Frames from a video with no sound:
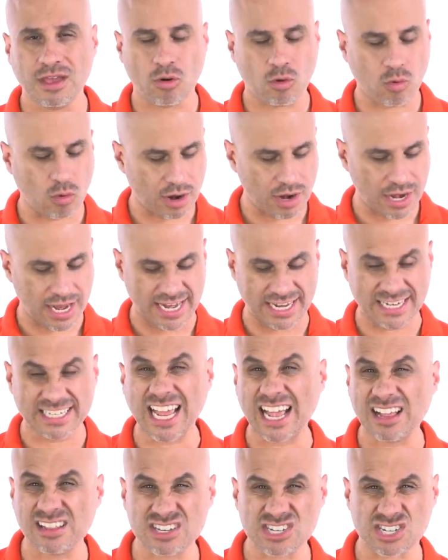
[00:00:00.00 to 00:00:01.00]
who are
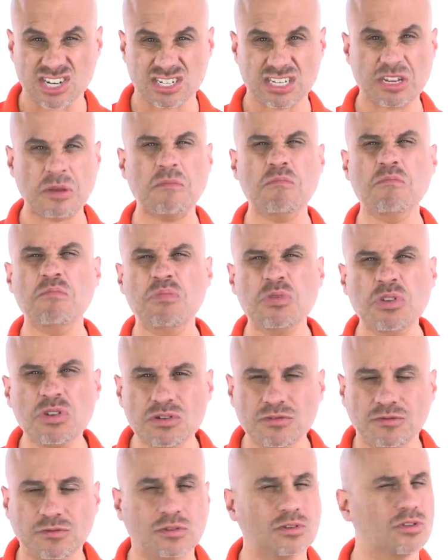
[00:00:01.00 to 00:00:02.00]
intelligent,
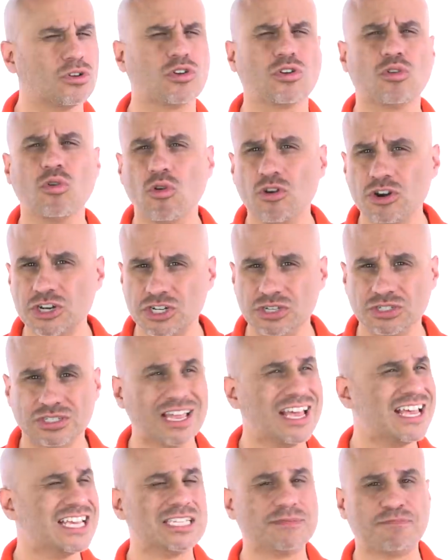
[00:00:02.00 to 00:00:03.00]
beautiful,
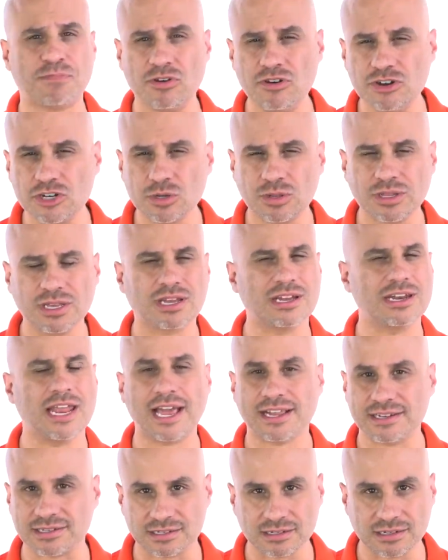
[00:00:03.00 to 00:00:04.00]
gorgeous, spiritually
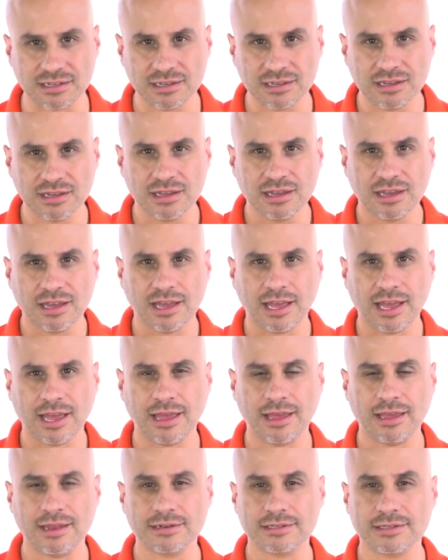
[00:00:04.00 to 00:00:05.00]
connected,
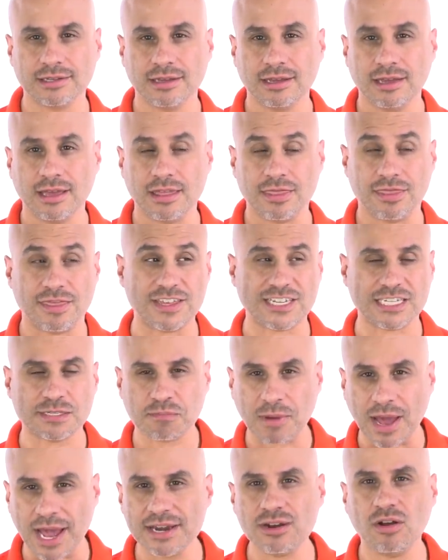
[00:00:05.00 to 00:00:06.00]
and
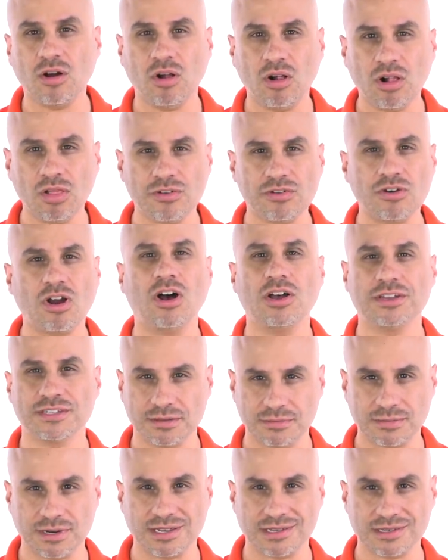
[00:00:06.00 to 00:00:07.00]
despite all their
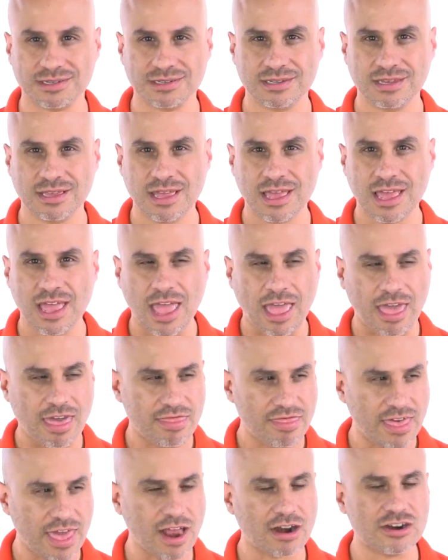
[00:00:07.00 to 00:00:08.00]
awesomeness,
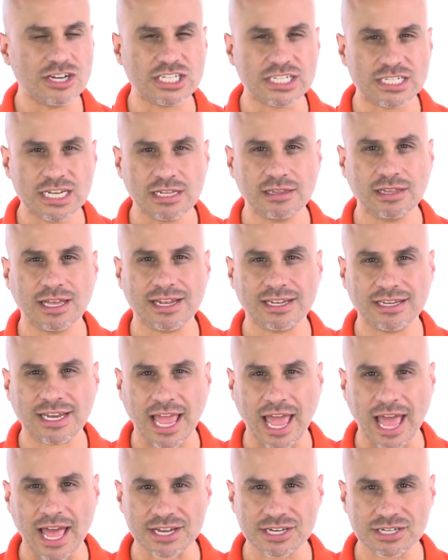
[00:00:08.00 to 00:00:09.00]
they are still
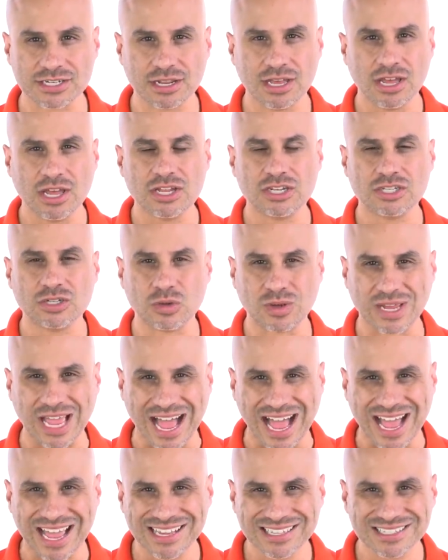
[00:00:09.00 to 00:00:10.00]
attached to
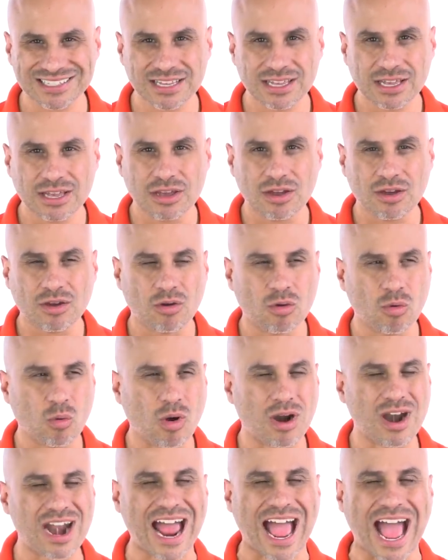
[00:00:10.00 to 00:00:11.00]
guys
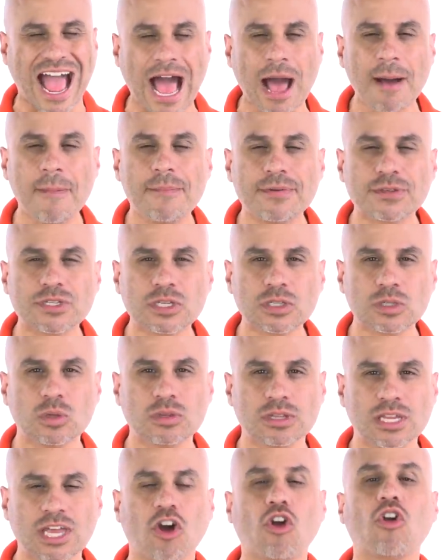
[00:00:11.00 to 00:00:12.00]
who are
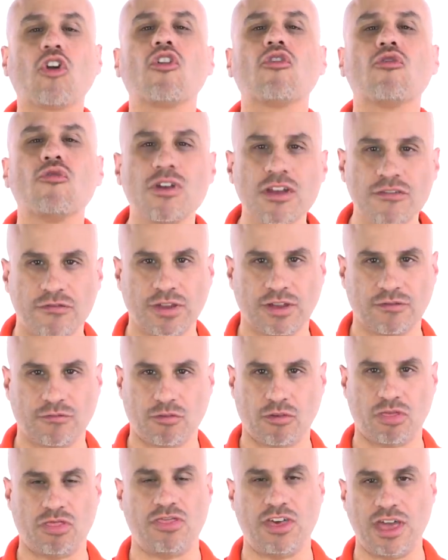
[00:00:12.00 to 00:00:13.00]
absolutely horrific
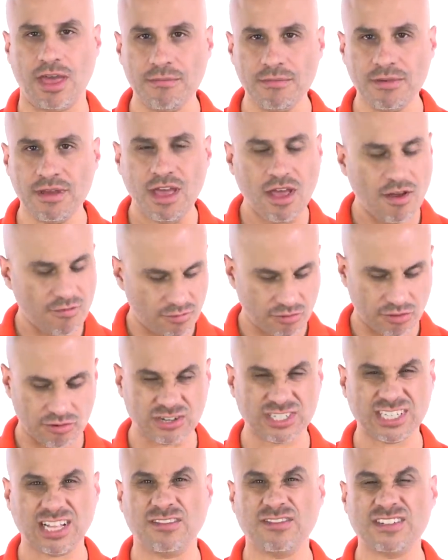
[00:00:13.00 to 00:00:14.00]
for them, for
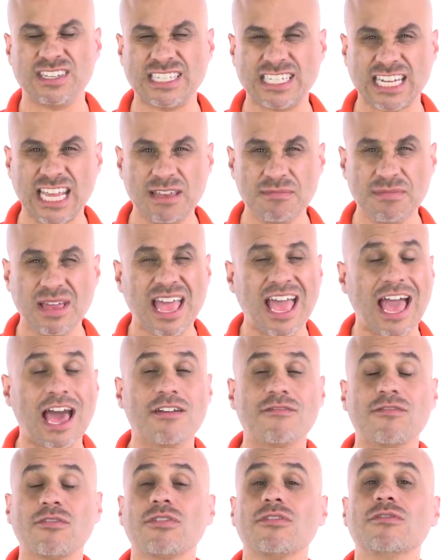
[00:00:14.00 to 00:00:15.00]
their self esteem,
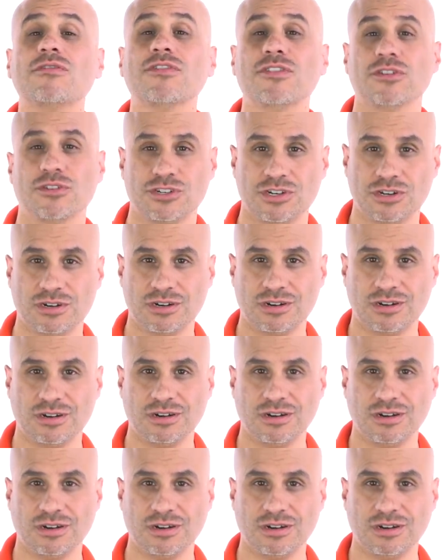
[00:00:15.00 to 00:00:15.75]
and for their future.